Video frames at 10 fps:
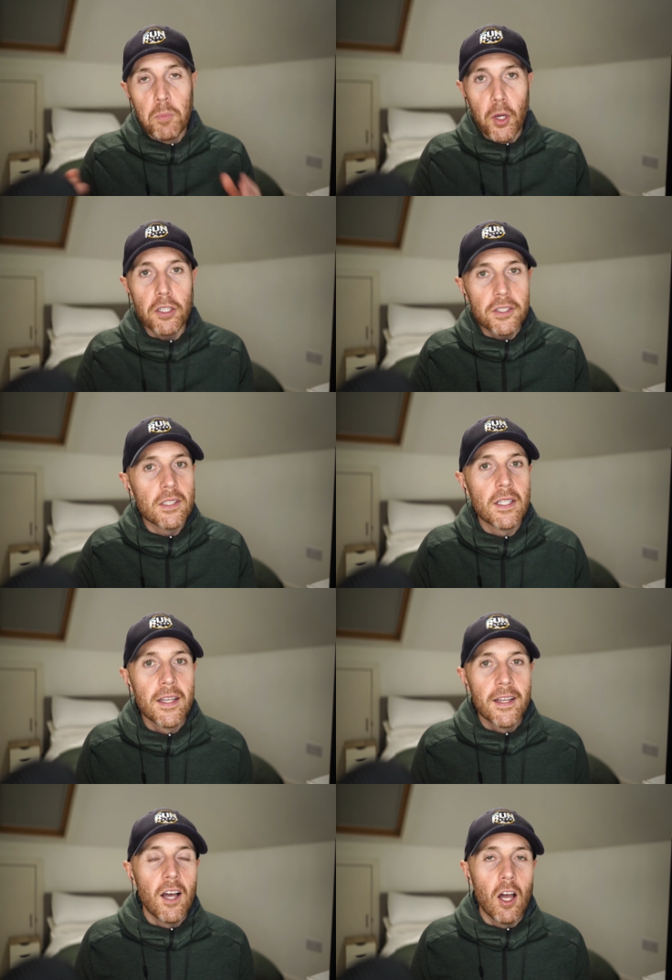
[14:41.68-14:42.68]
But
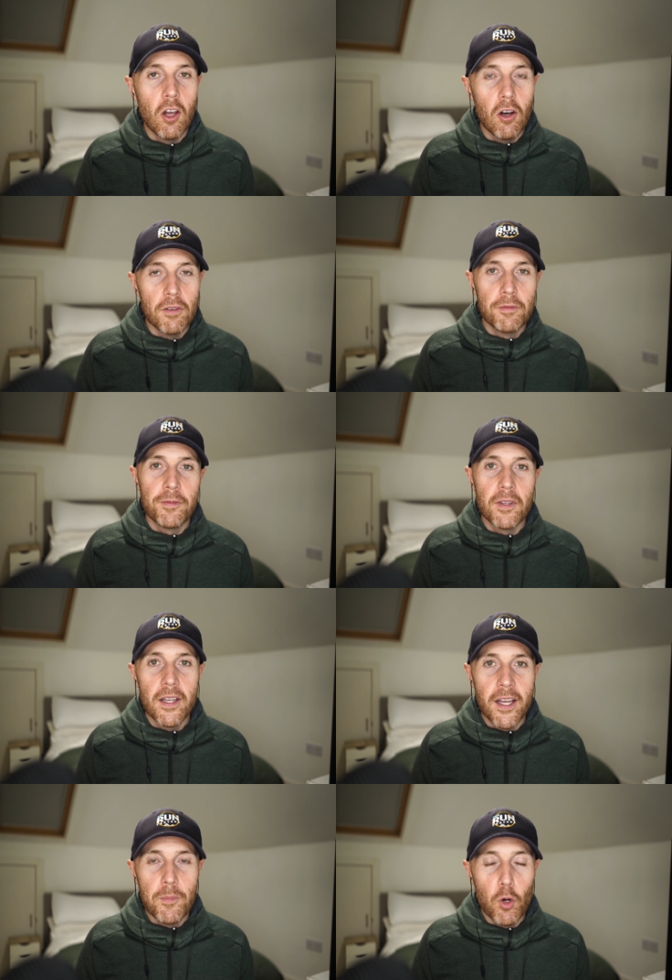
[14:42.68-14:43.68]
a lot of
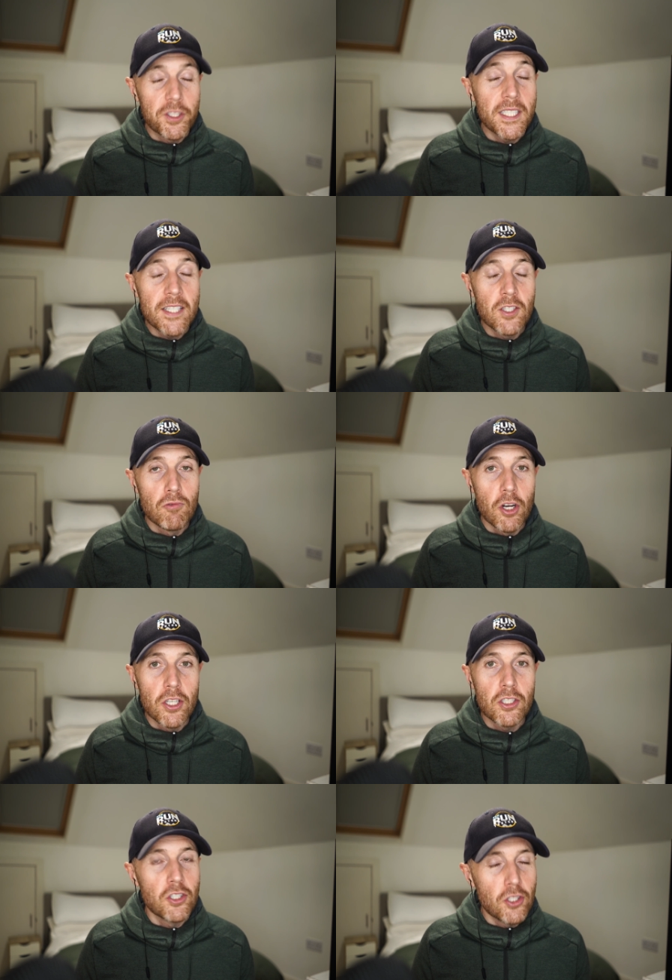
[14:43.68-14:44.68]
more seasoned
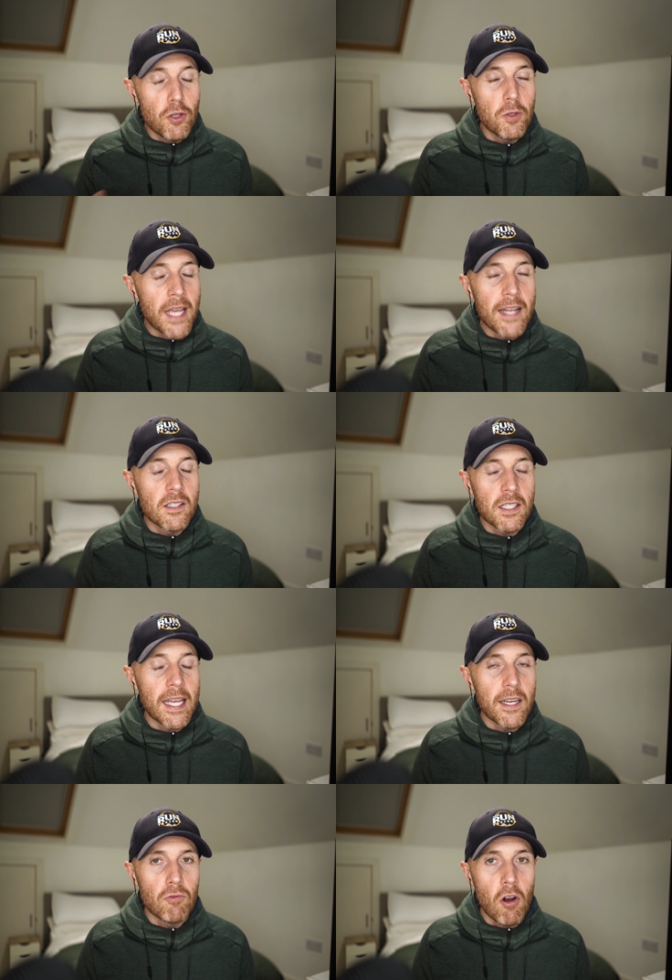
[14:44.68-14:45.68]
runners do tend to
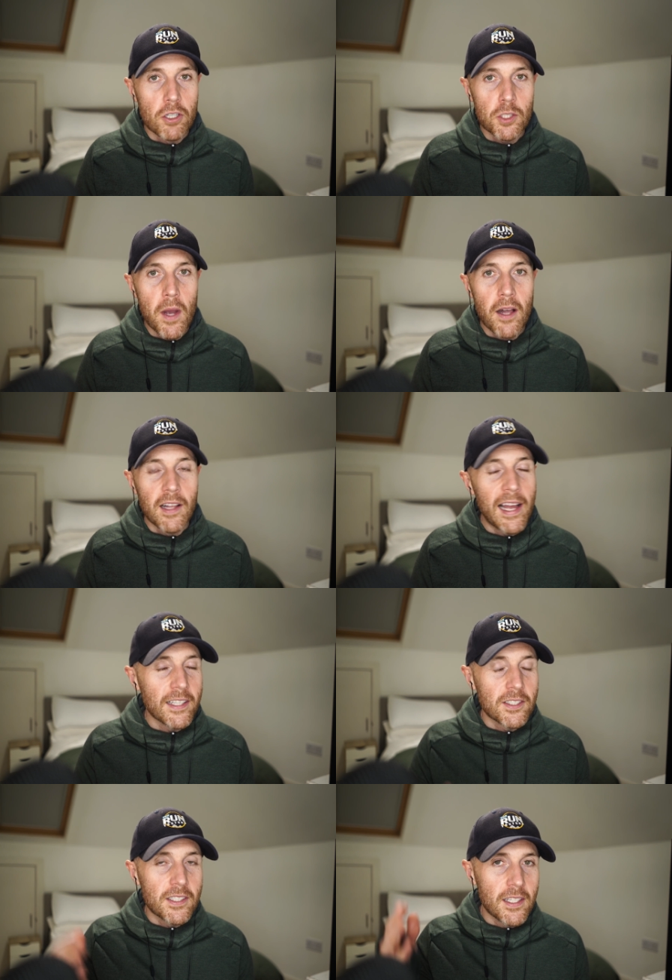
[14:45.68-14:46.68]
get it wrong as well,
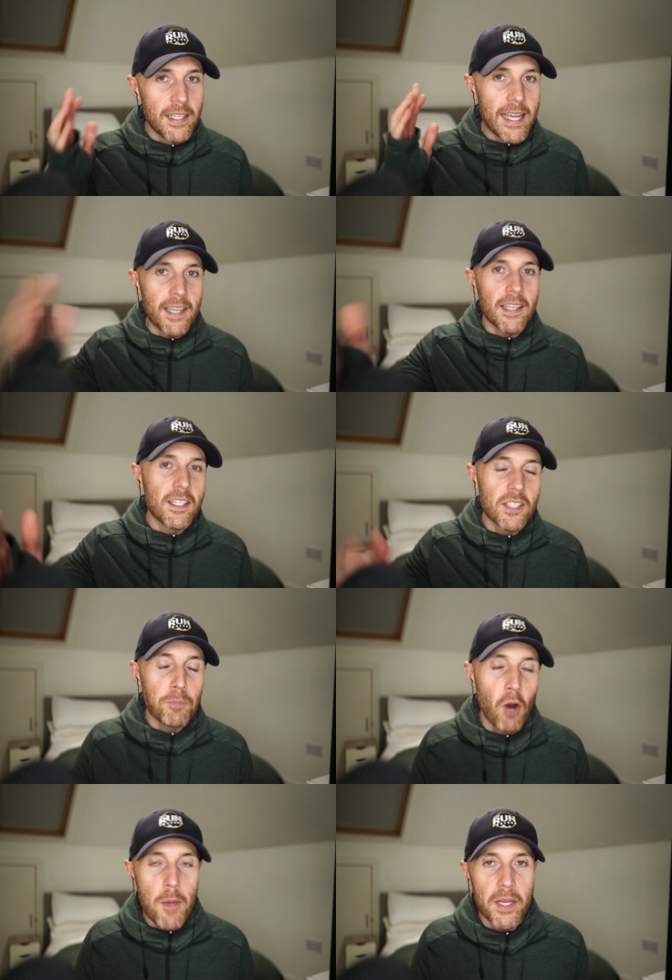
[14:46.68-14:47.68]
as Nick is a
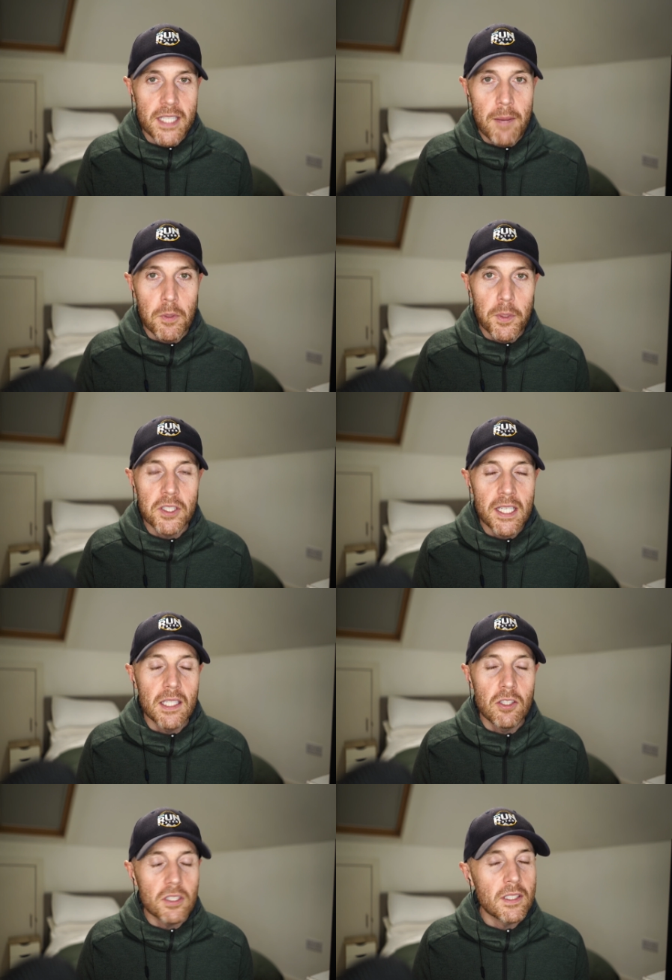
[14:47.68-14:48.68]
prime example, because he
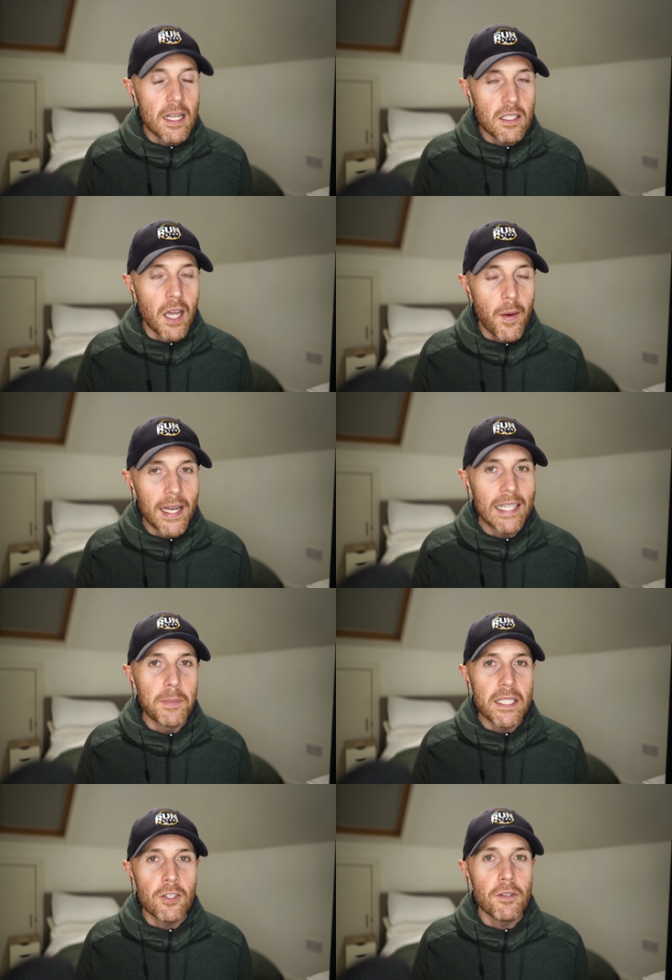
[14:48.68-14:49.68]
does tend to go out a little
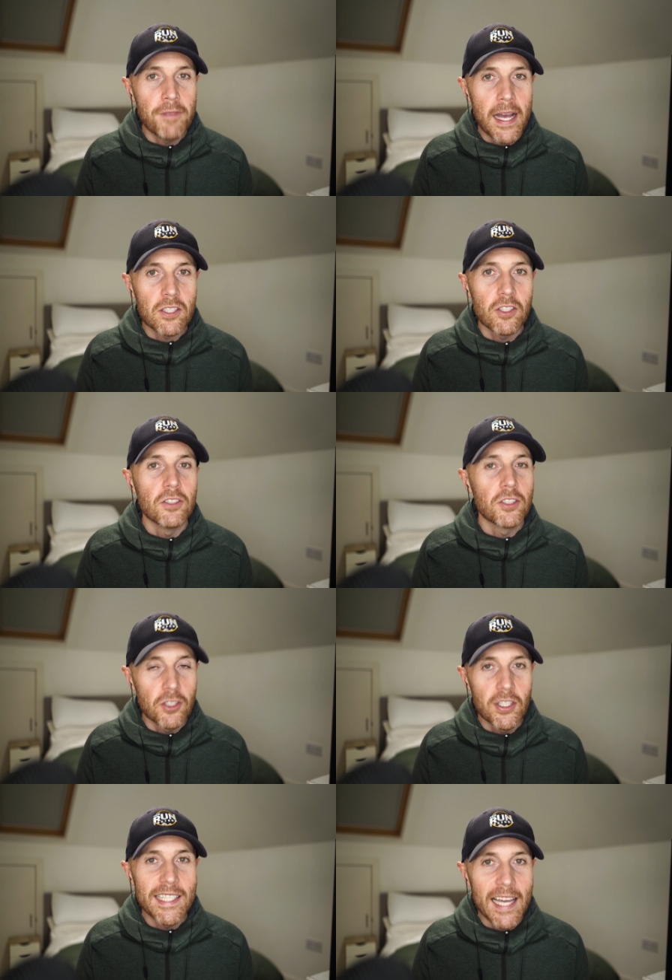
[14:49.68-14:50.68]
bit too fast on
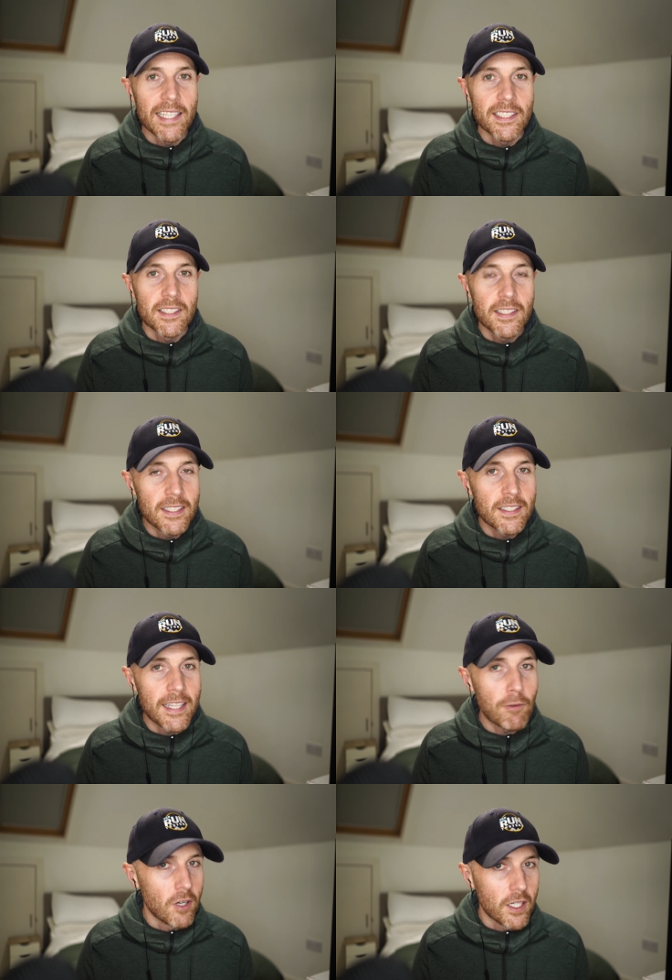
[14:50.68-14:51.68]
sunny days. Isn't
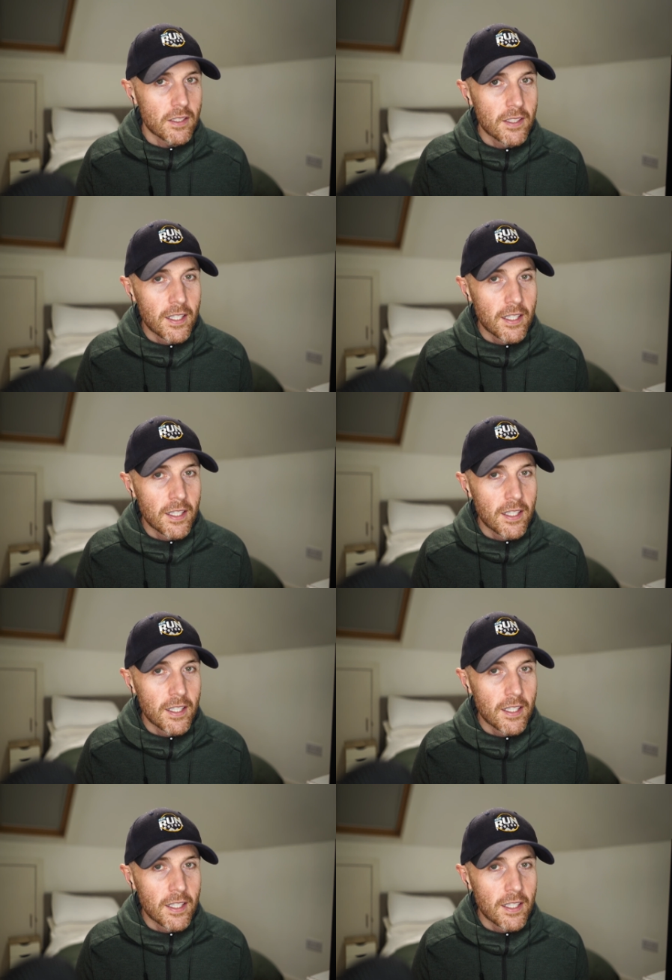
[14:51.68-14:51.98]
that right?